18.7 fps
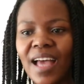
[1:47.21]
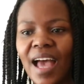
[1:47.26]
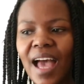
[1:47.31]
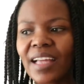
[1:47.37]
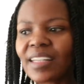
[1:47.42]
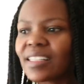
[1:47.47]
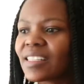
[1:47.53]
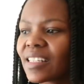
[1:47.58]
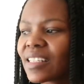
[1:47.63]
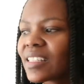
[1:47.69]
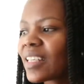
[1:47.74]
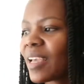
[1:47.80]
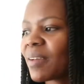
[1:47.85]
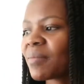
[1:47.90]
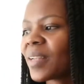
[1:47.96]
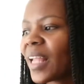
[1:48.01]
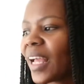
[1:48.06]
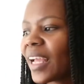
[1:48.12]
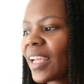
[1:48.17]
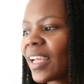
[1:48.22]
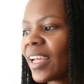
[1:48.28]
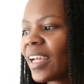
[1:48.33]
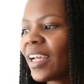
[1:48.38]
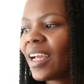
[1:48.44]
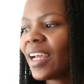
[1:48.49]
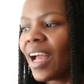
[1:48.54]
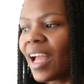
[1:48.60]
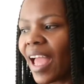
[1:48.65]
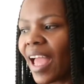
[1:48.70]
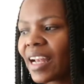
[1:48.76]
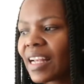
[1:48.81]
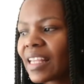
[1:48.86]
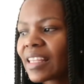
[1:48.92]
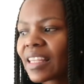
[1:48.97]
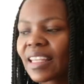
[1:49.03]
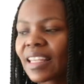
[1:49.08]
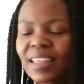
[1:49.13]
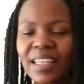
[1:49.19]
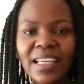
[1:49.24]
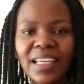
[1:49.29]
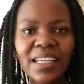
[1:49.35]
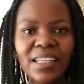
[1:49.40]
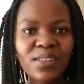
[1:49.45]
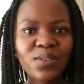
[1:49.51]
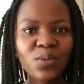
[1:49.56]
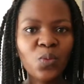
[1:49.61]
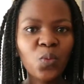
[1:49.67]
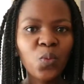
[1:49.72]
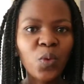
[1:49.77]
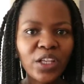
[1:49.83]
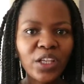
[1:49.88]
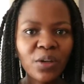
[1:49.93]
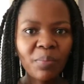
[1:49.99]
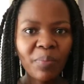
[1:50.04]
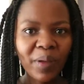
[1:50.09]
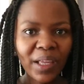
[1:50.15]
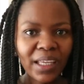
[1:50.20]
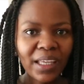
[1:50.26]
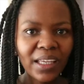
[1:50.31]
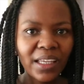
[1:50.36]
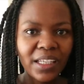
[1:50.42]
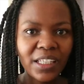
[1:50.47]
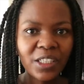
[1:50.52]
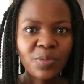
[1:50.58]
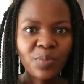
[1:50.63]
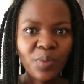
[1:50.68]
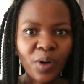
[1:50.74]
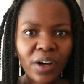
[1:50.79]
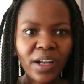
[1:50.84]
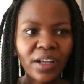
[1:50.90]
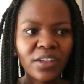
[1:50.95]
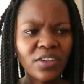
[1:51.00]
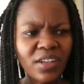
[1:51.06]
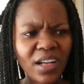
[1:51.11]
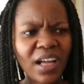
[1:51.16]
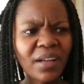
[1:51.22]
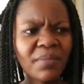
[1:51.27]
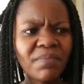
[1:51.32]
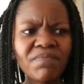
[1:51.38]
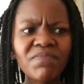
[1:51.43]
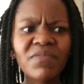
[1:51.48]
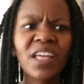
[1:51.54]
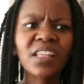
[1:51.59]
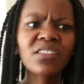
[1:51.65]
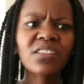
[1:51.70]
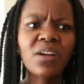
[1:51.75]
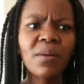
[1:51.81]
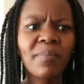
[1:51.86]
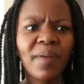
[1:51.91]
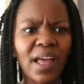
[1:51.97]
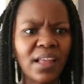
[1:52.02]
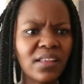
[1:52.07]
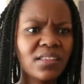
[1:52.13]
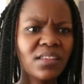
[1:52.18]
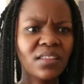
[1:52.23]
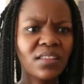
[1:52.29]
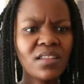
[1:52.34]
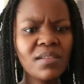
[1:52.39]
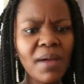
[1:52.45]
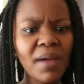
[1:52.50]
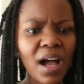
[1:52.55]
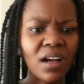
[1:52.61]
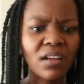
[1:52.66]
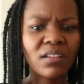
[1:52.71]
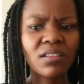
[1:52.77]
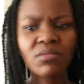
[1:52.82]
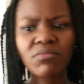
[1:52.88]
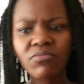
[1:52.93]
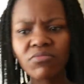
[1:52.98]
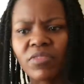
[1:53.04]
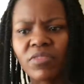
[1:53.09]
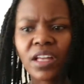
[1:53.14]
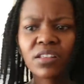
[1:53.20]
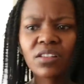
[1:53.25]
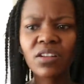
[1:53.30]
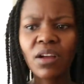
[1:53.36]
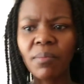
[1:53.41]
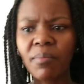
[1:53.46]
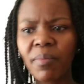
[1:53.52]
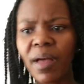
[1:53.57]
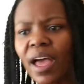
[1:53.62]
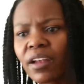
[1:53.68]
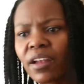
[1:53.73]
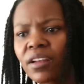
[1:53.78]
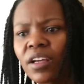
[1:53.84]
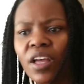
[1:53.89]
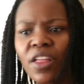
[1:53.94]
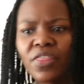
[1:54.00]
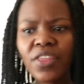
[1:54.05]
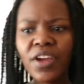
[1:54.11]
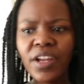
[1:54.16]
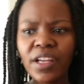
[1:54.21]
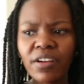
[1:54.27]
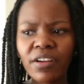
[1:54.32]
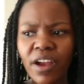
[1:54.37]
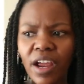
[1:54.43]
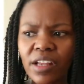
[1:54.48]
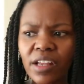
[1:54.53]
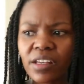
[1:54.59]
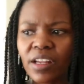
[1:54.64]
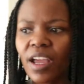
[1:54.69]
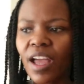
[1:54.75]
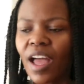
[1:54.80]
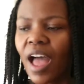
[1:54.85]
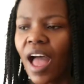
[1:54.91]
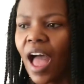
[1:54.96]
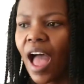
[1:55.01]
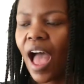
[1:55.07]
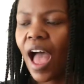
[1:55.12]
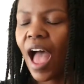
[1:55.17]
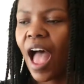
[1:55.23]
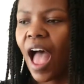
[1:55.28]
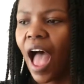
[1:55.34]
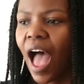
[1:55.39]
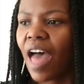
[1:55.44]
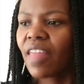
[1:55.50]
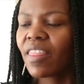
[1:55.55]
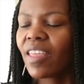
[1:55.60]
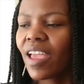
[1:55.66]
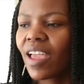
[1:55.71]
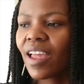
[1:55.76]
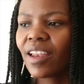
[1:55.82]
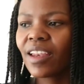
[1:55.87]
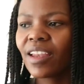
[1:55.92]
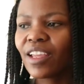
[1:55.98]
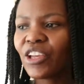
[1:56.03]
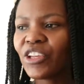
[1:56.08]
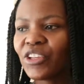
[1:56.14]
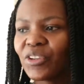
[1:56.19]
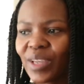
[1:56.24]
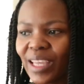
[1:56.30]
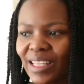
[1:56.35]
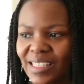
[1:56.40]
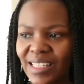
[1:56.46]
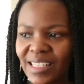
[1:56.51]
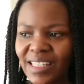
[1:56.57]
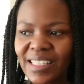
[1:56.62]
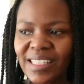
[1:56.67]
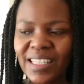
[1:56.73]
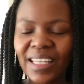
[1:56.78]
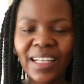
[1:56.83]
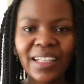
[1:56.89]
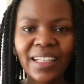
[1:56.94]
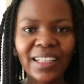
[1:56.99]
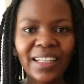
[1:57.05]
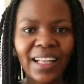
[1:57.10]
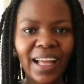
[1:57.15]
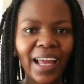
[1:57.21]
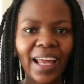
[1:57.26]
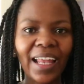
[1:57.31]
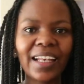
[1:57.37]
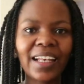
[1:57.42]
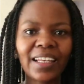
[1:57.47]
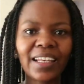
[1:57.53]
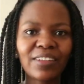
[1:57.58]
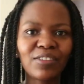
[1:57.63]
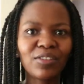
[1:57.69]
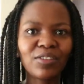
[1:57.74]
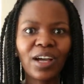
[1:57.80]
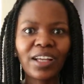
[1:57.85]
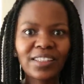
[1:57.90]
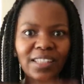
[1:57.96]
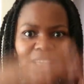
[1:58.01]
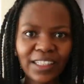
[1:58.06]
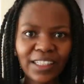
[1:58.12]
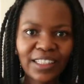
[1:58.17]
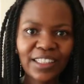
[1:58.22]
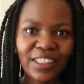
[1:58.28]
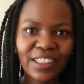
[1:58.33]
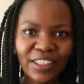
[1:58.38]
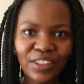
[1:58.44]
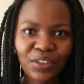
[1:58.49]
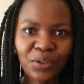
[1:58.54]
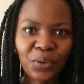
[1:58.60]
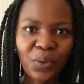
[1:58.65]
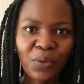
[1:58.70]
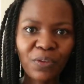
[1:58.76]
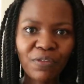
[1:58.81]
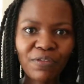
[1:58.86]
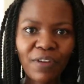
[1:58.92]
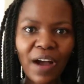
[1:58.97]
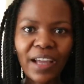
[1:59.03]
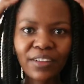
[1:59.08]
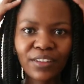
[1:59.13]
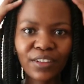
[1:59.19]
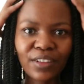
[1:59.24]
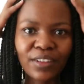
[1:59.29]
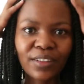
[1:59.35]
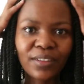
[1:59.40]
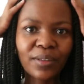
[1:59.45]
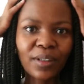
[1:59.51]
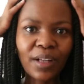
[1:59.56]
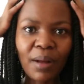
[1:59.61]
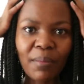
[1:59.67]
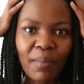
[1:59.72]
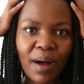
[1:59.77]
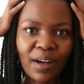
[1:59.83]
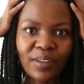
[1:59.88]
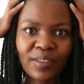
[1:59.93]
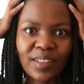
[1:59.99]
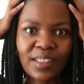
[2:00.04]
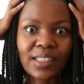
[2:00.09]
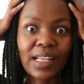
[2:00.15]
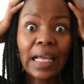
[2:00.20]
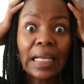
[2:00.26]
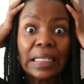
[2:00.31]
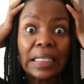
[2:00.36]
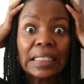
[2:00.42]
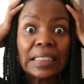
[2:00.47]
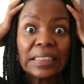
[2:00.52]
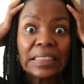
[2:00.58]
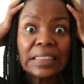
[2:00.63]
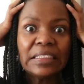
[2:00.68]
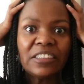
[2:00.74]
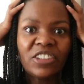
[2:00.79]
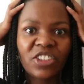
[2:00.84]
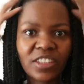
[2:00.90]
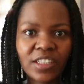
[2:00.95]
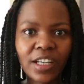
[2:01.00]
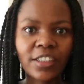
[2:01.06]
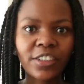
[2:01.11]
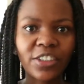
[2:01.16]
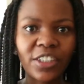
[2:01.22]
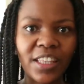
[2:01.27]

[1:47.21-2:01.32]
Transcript: at Dischem. Like, and the thing is, when you're picking each product, you're like, that's not bad, 60 bucks. That's not bad, 30 Rand. And then you get to the till and suddenly your final amount is like just under